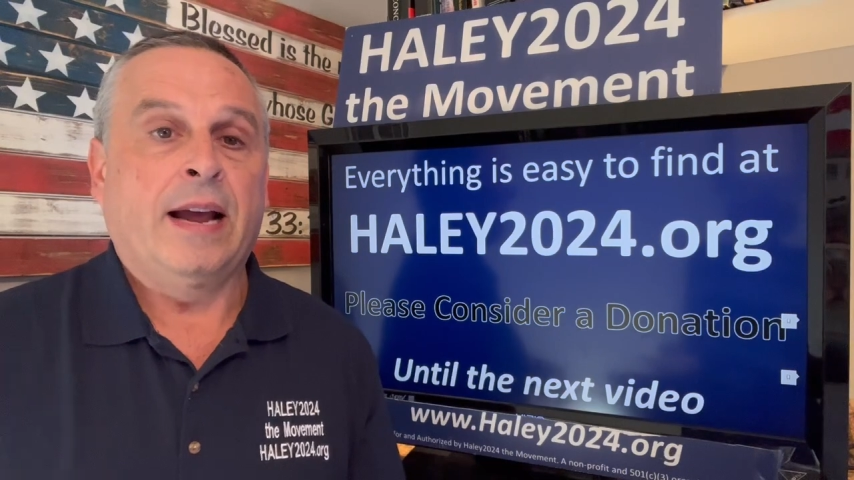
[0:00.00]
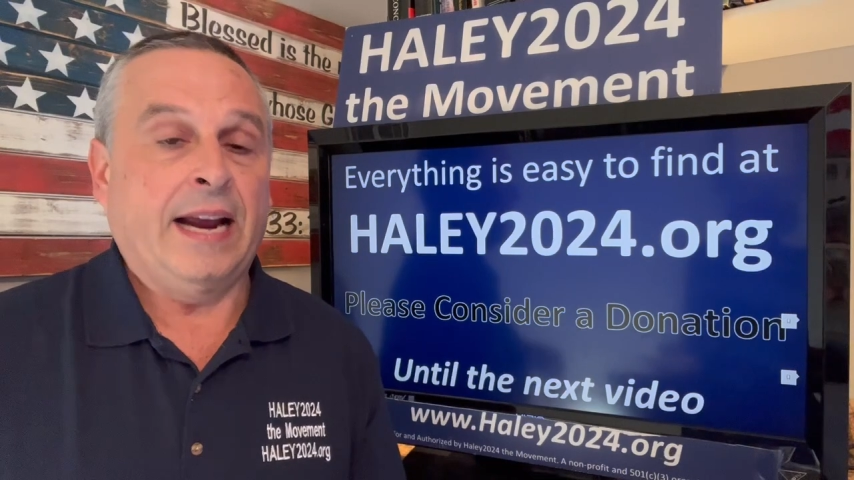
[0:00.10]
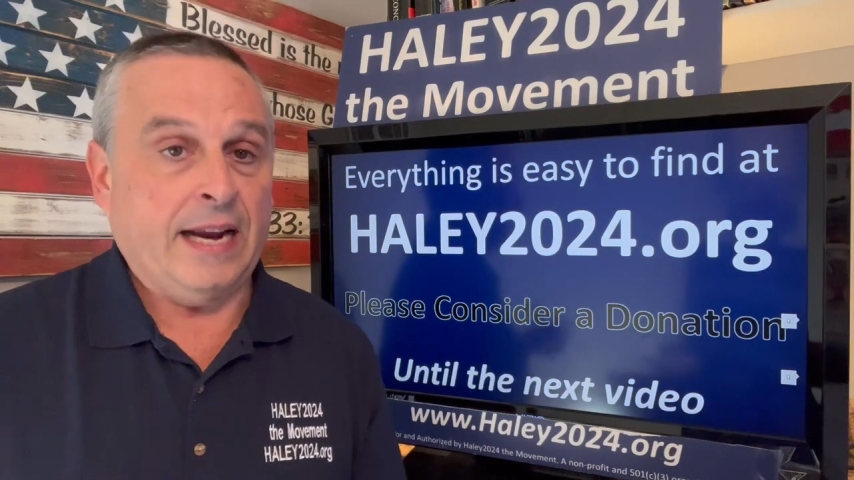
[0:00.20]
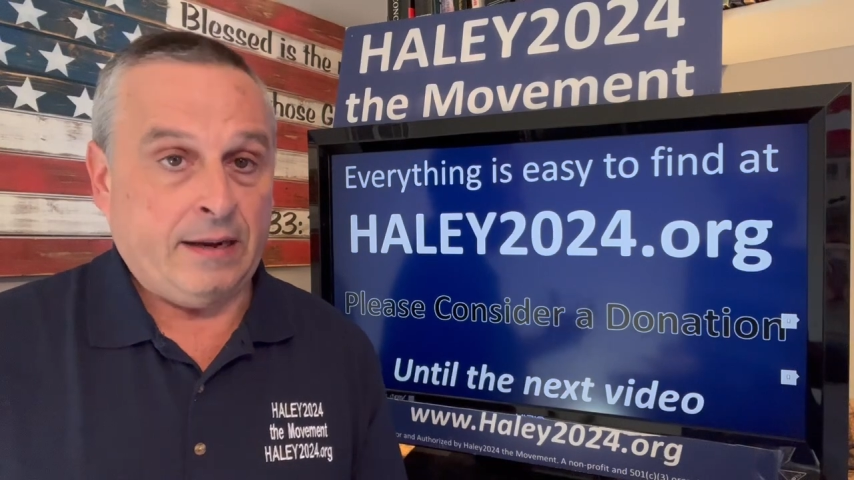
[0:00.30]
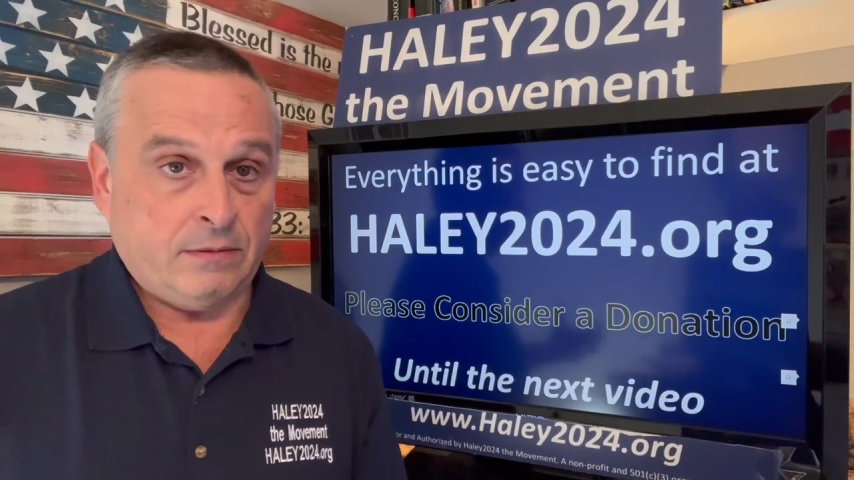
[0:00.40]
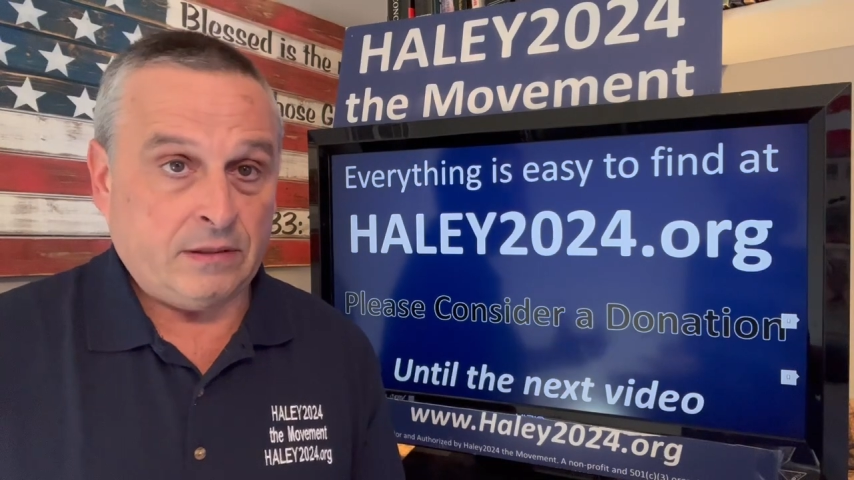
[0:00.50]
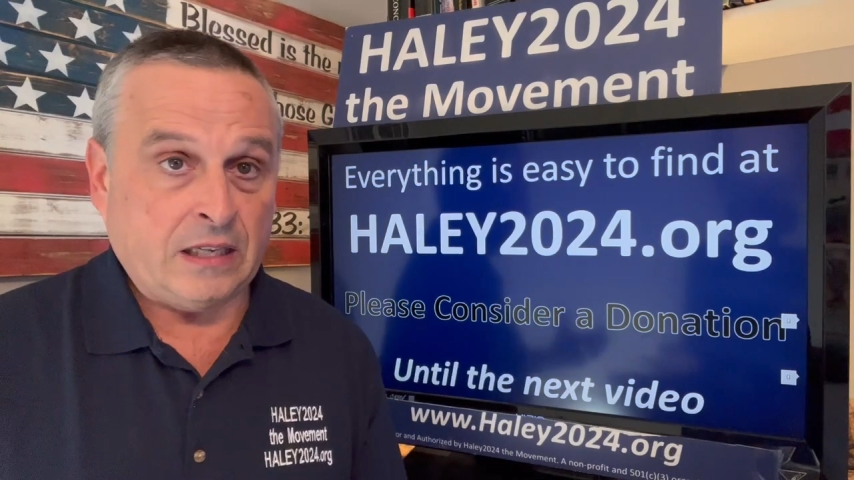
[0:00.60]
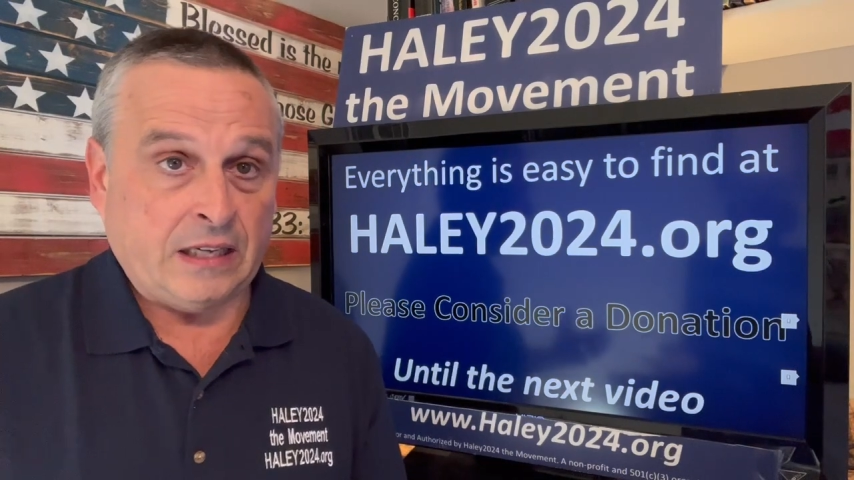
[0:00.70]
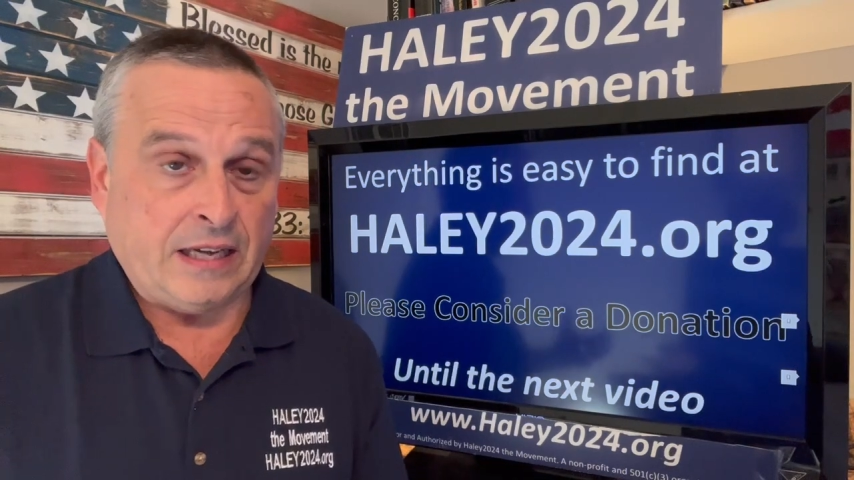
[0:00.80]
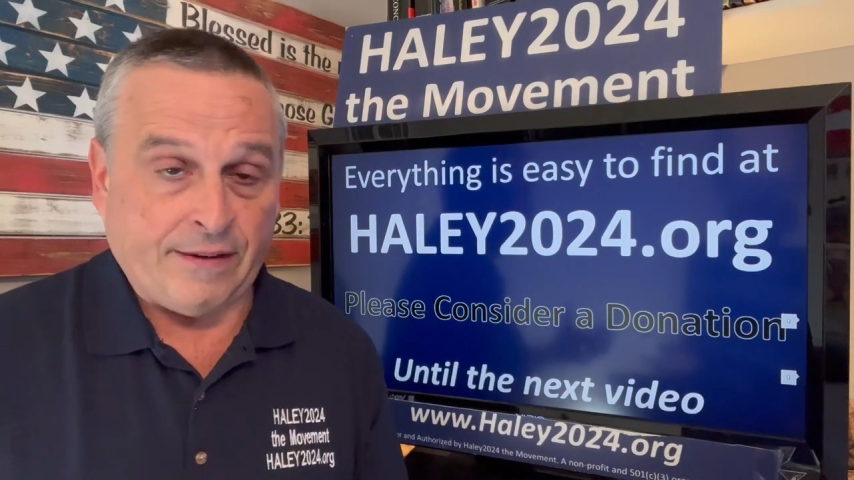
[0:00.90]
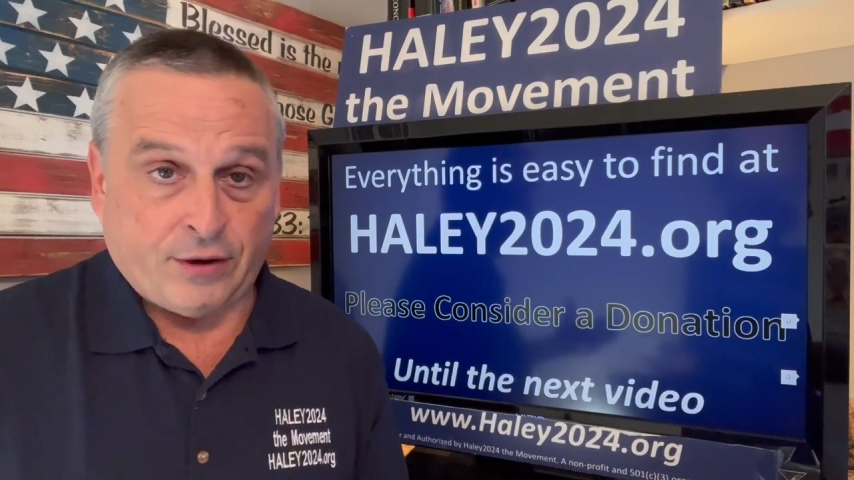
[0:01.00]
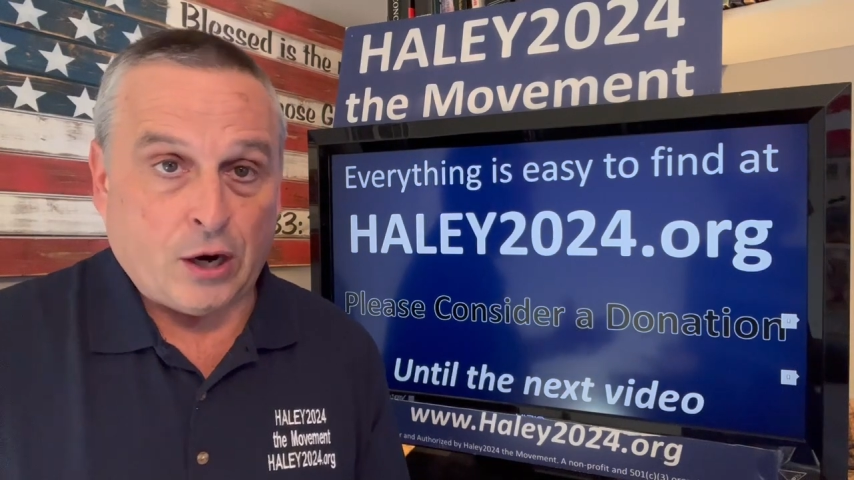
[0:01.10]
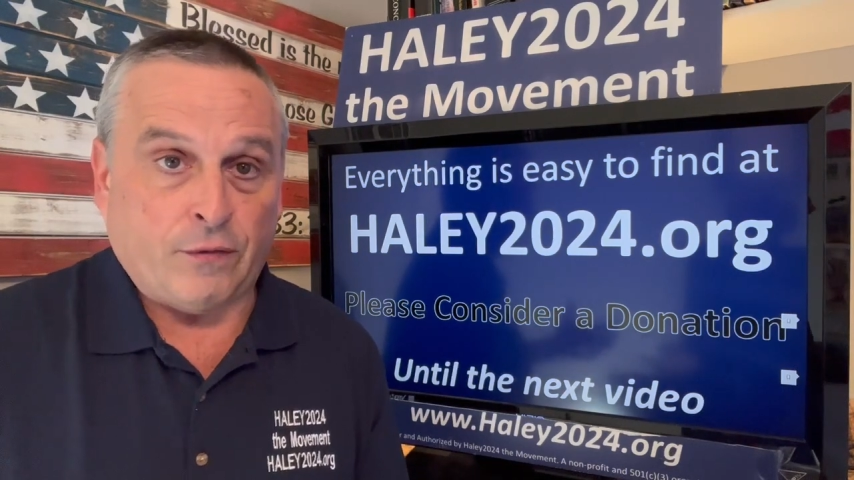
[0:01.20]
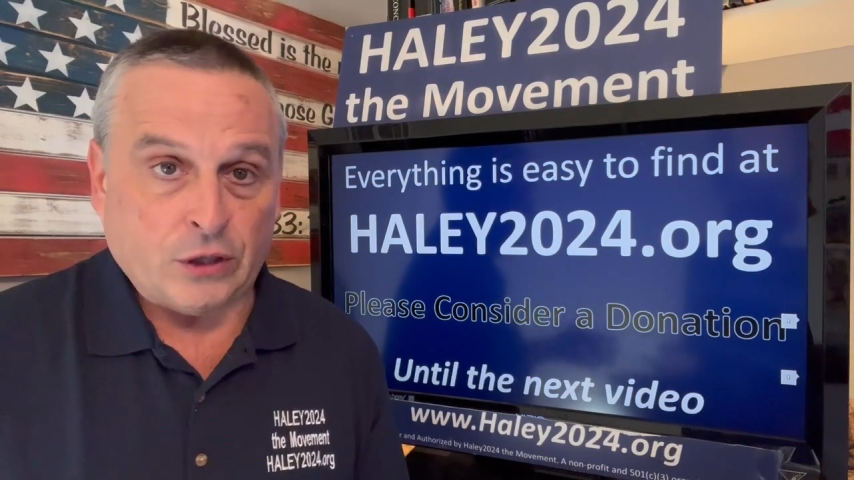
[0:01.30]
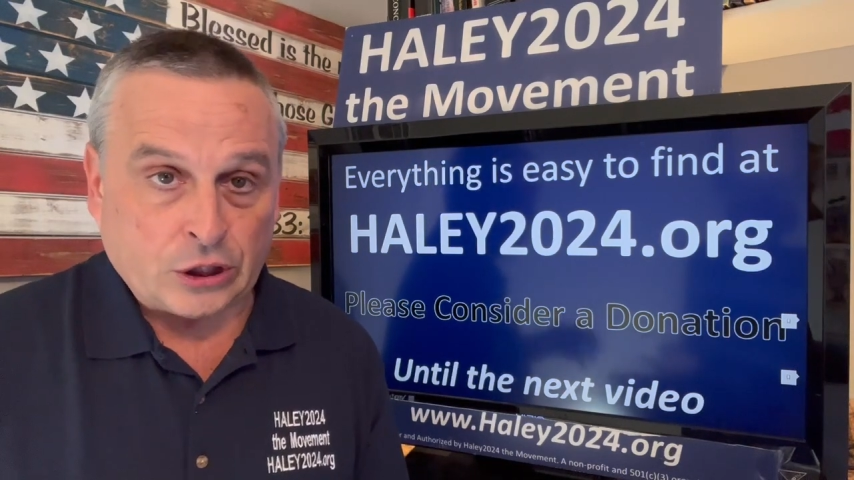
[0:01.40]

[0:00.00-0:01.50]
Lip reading: and give it over